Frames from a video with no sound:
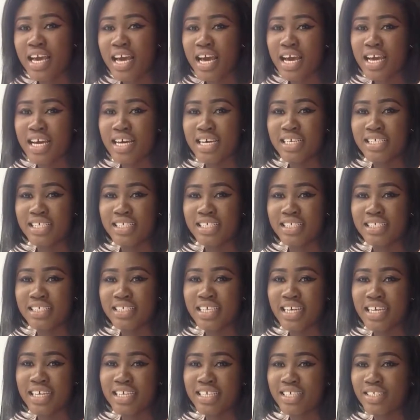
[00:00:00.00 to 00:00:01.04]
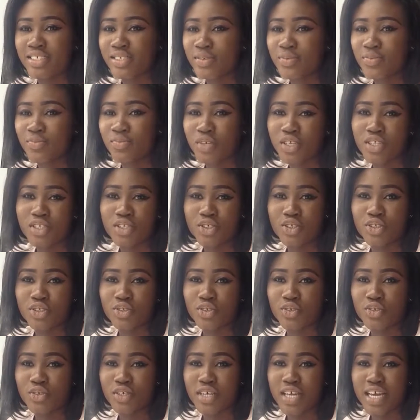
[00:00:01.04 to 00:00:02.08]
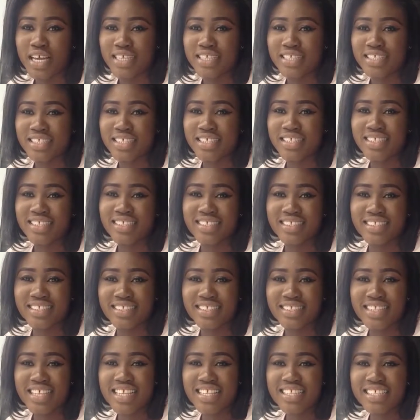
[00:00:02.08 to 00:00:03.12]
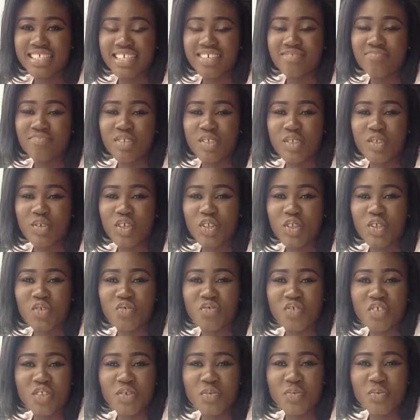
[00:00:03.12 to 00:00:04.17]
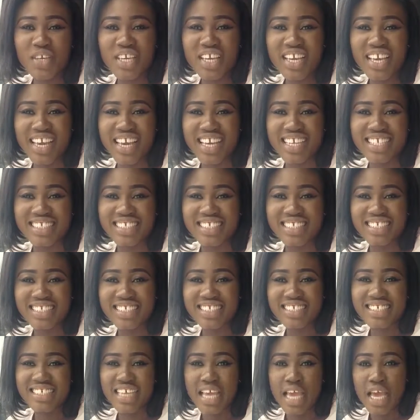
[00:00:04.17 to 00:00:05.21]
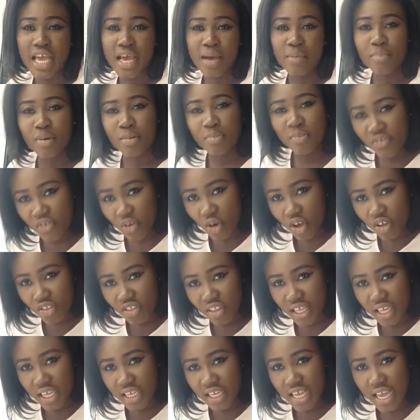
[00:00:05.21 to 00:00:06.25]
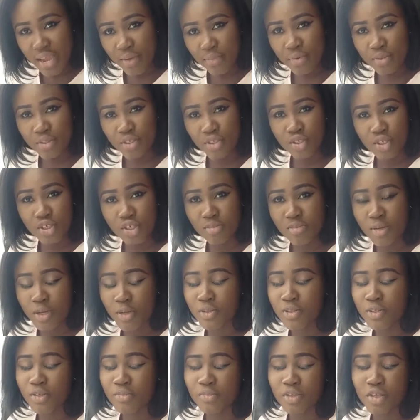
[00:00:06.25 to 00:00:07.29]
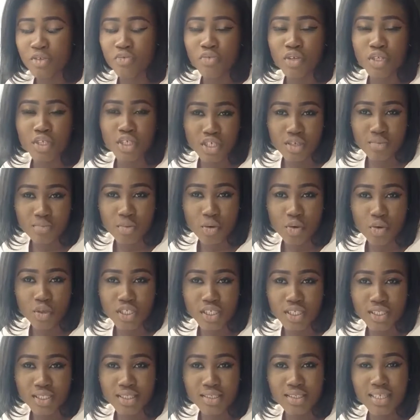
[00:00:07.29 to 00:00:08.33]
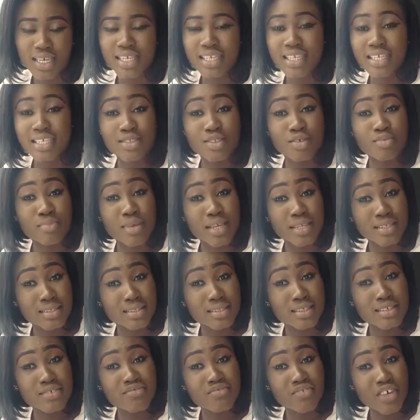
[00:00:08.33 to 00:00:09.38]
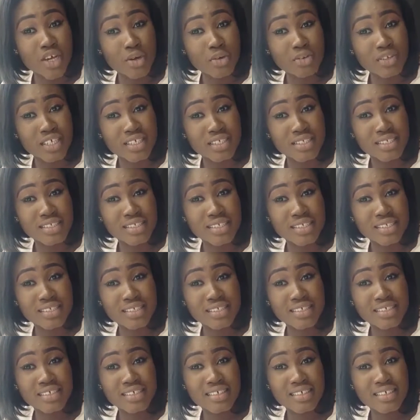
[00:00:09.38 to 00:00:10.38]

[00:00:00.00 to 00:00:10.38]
and I cannot wait to show you guys the things I've been doing over the weekend. But before then, I want to talk about something really important, and that is domestic violence.